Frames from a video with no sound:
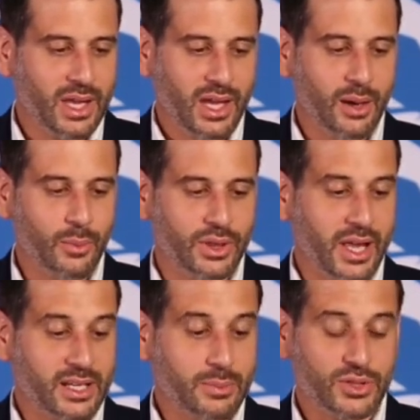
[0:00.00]
And with
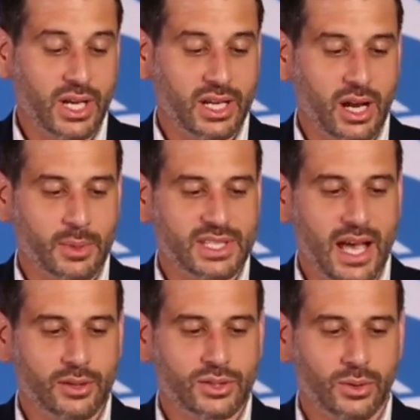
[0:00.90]
like most economic
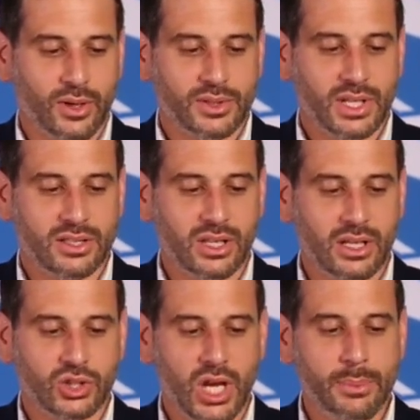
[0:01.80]
downturns, it's
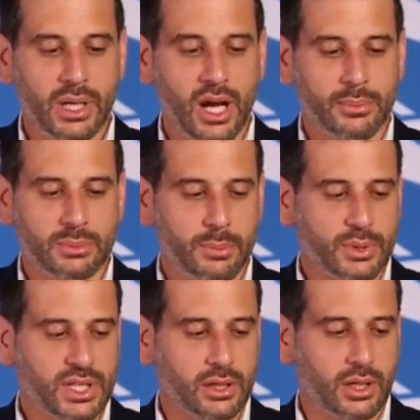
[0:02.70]
shaping up to be
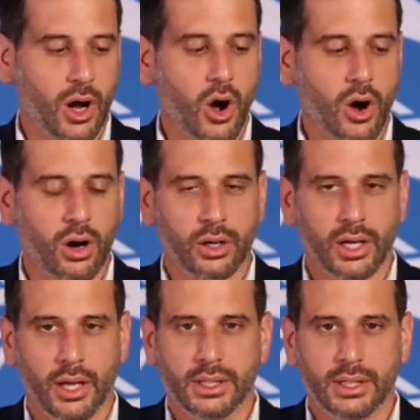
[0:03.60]
particularly hard
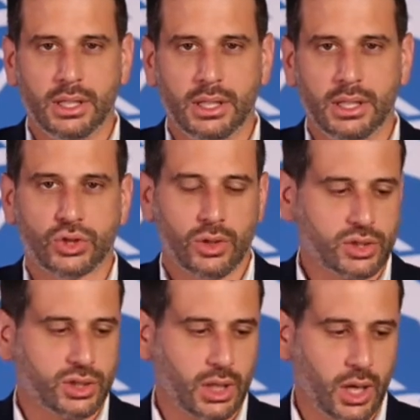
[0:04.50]
on the
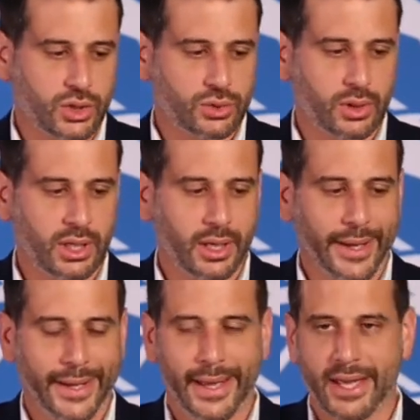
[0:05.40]
construction industry,
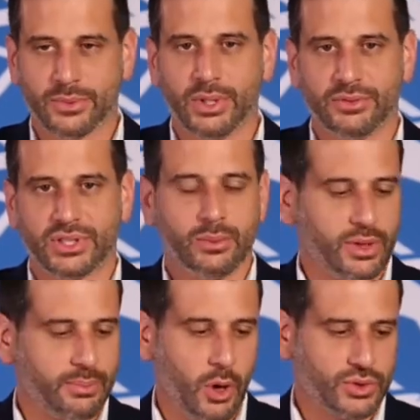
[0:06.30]
as we've seen
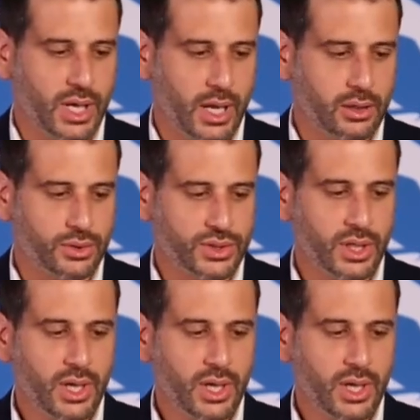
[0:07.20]
with most cycles.